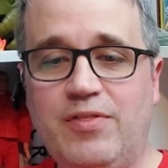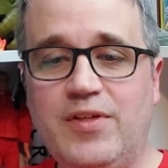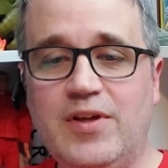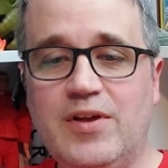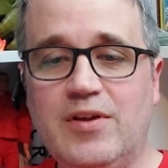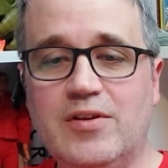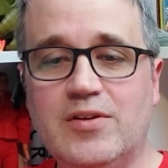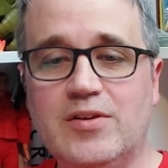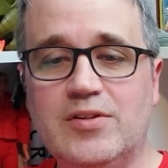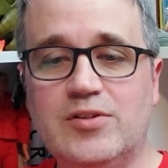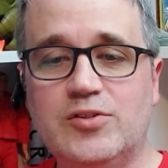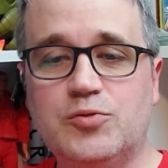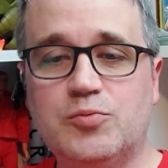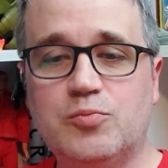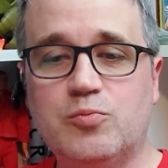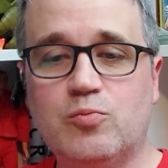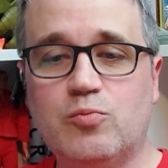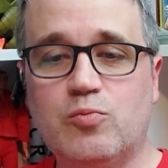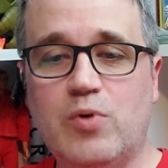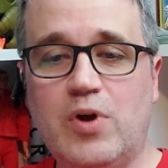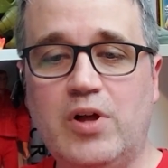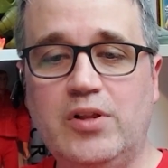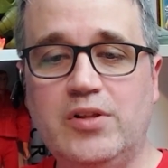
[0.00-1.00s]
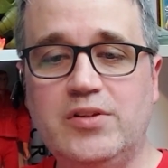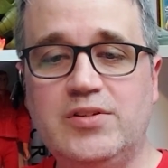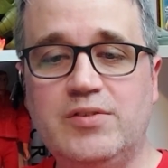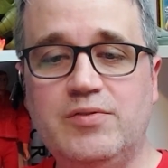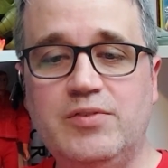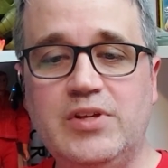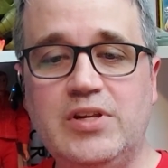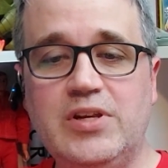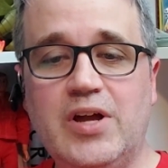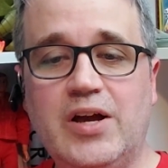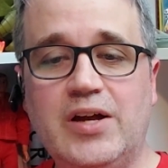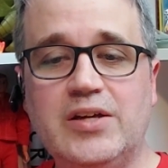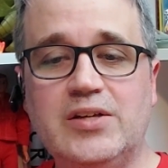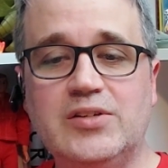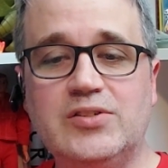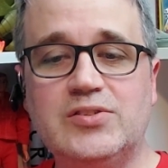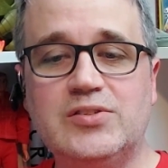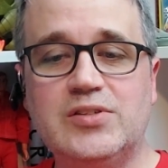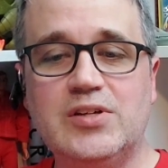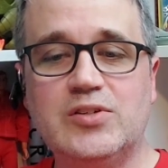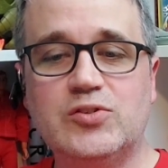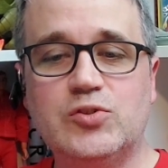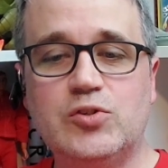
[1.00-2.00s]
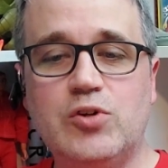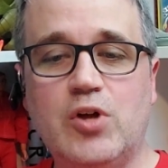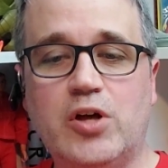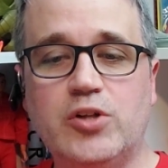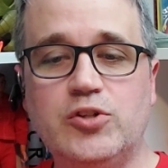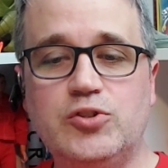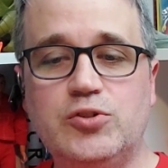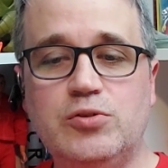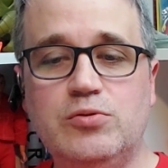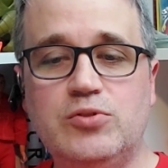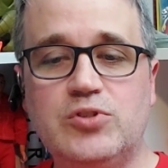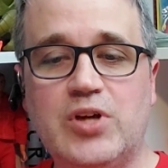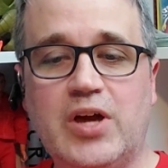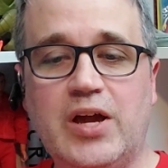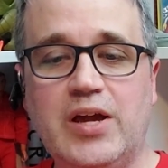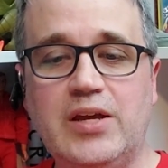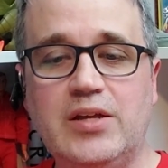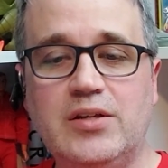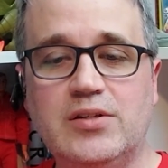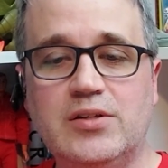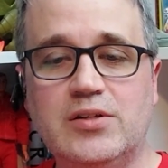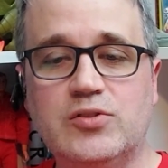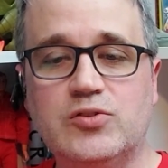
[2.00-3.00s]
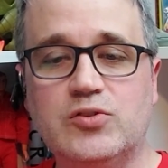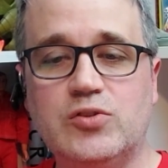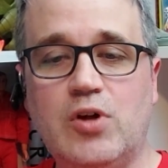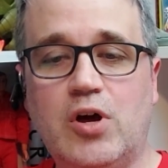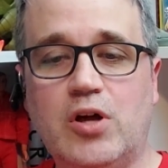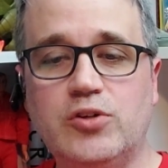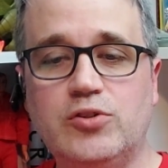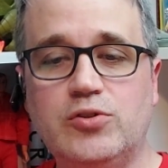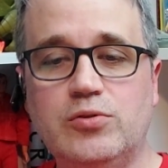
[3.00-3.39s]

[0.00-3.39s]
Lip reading: is relatively nice. It's not too tight. It's not too